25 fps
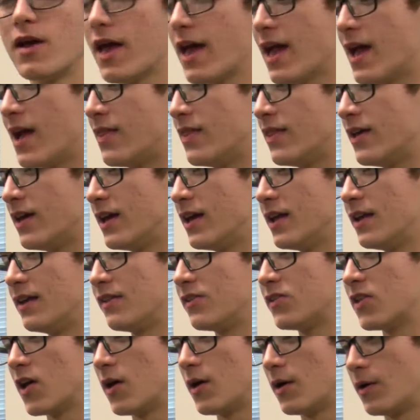and then
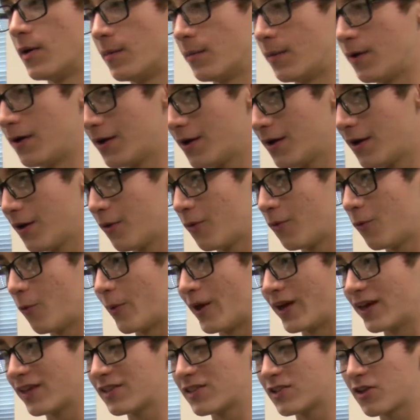some
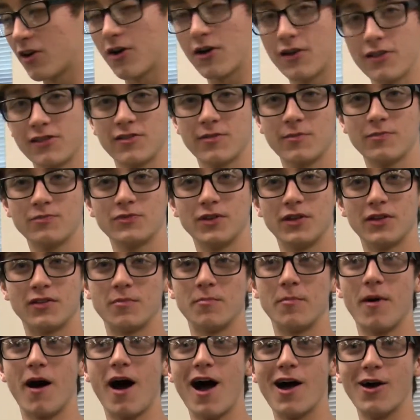wing sauce. It's
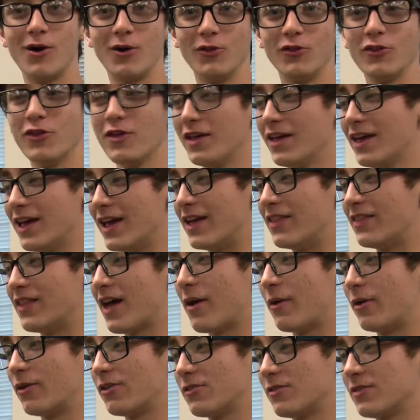mild, and
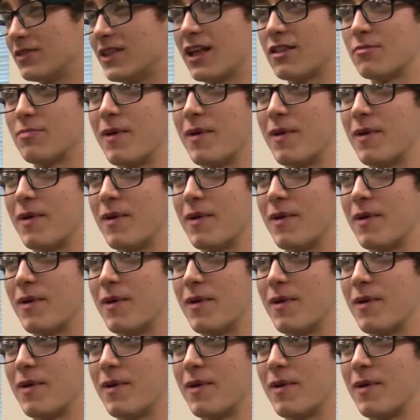that was that's